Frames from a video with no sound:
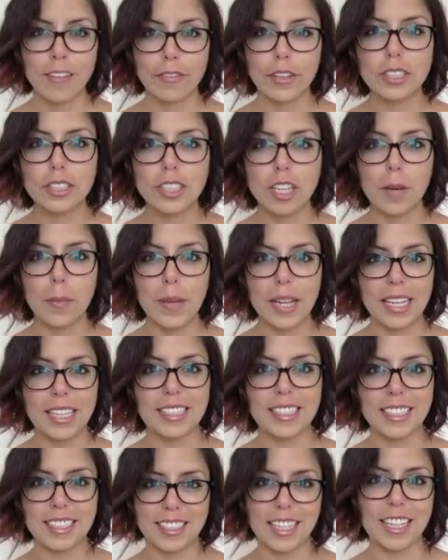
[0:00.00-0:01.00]
First up
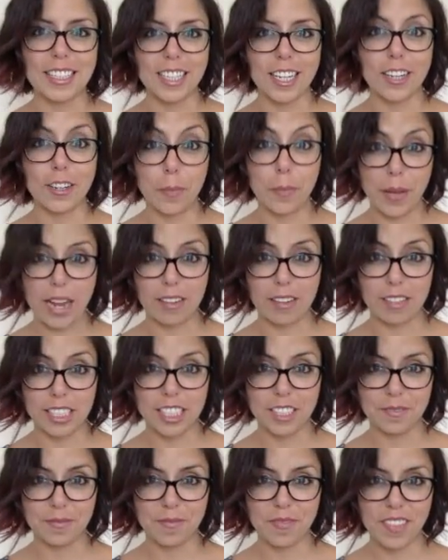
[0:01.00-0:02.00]
is satire and parody.